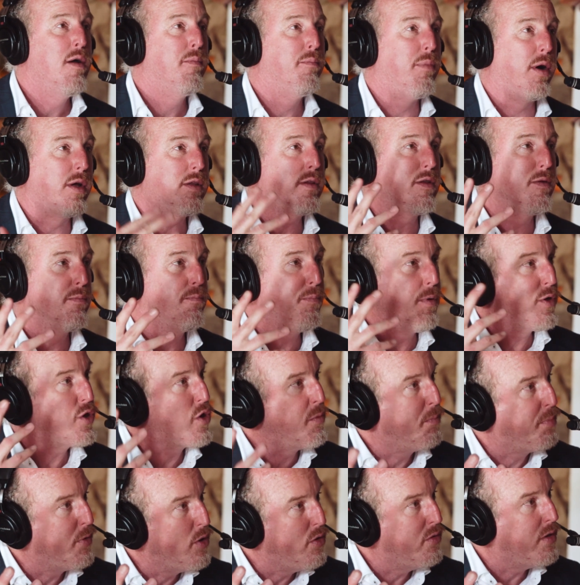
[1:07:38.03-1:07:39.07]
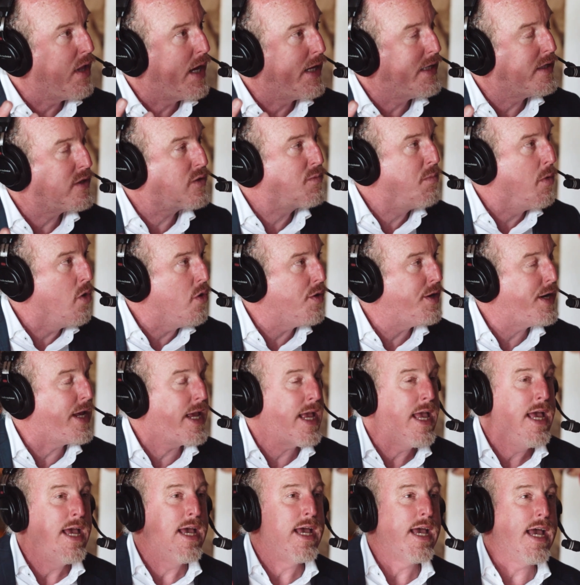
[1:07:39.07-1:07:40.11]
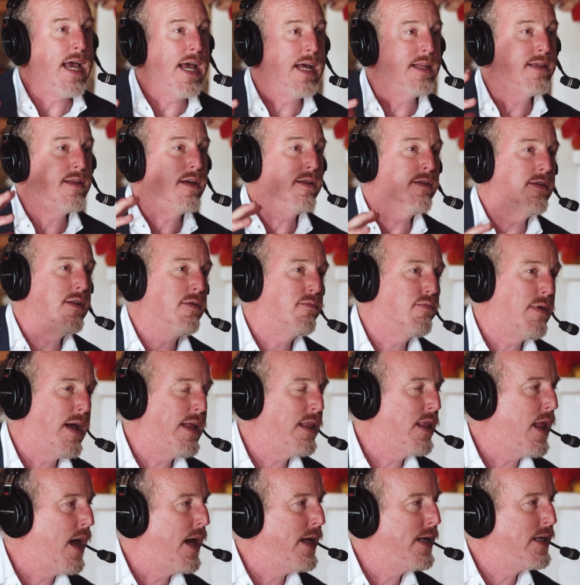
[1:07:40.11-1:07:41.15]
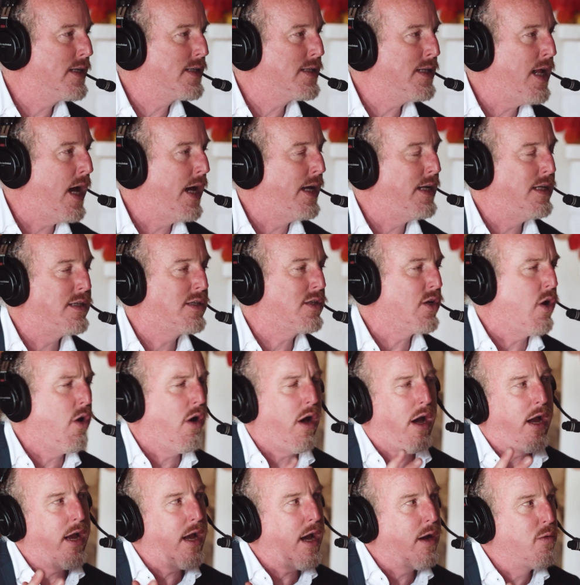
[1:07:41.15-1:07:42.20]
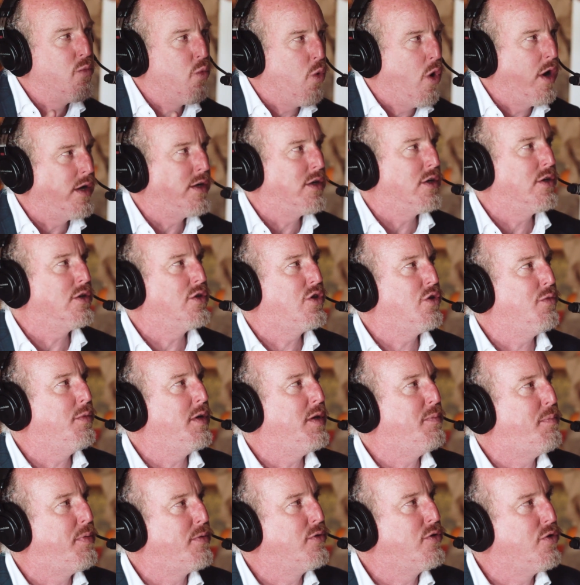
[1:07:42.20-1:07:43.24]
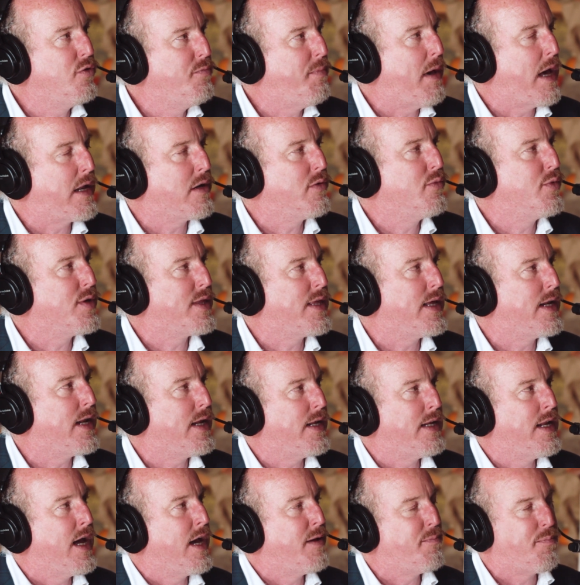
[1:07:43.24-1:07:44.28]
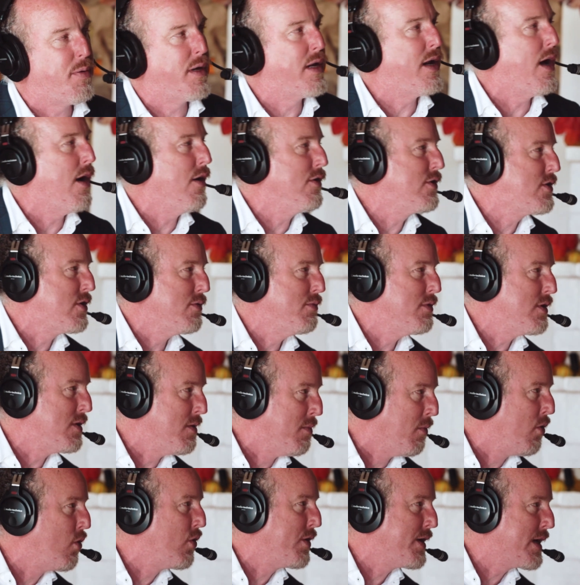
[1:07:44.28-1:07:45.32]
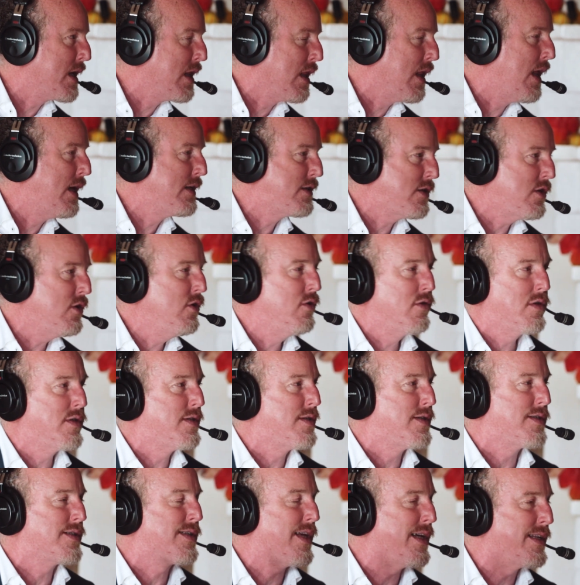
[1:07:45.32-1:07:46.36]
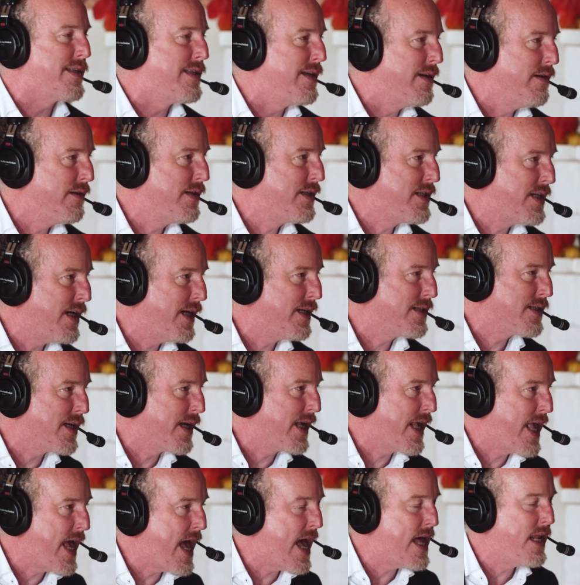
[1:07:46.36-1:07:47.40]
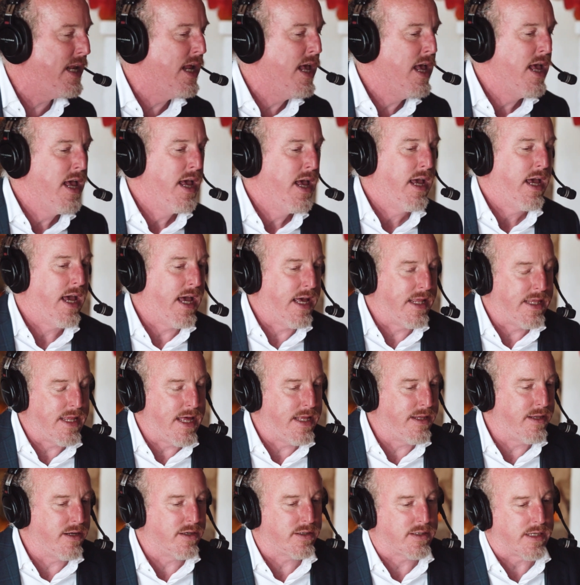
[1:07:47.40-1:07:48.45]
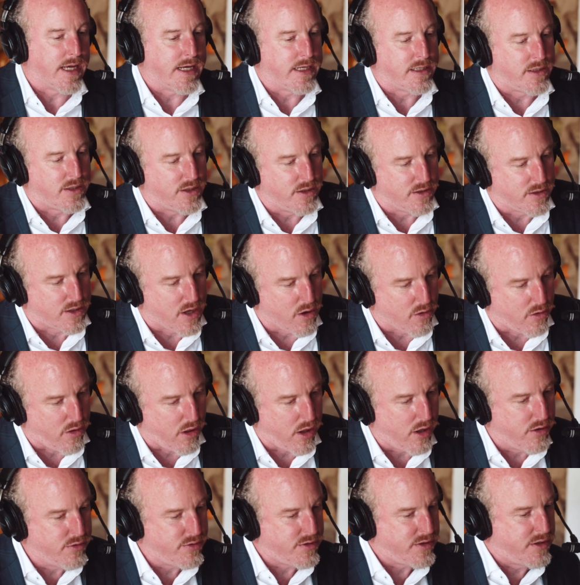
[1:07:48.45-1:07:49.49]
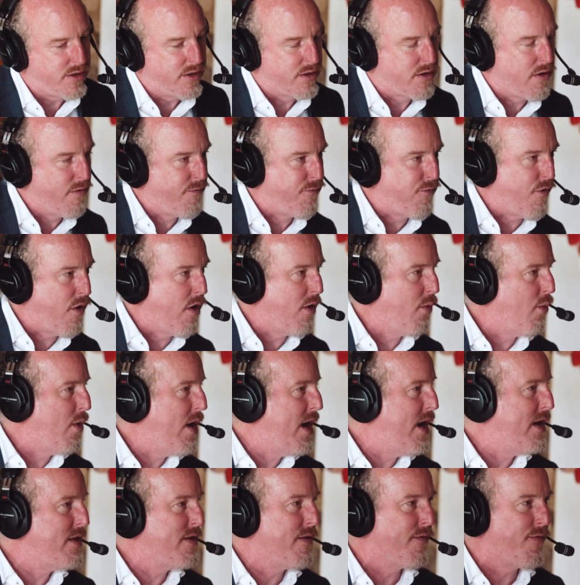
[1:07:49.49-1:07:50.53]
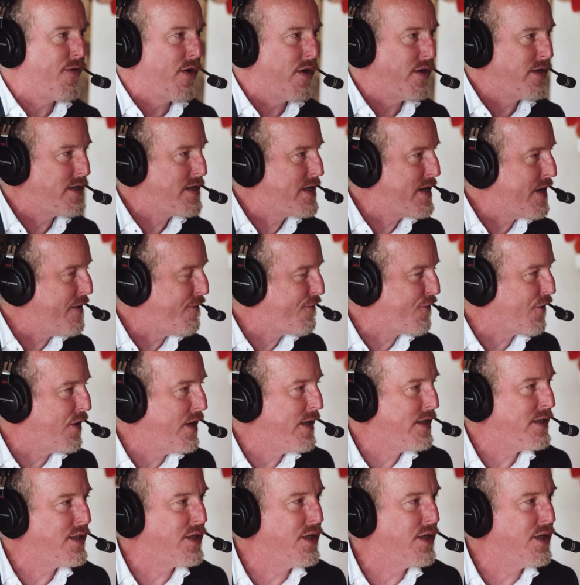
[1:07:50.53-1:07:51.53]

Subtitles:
But the blue light is morning, and then the red light is night. And so I wonder, do we do better with it at night? But I'll do it in the morning a lot too, because it's like the only chance I get. And then there's like, do you go close? Do you go far away? They're very different.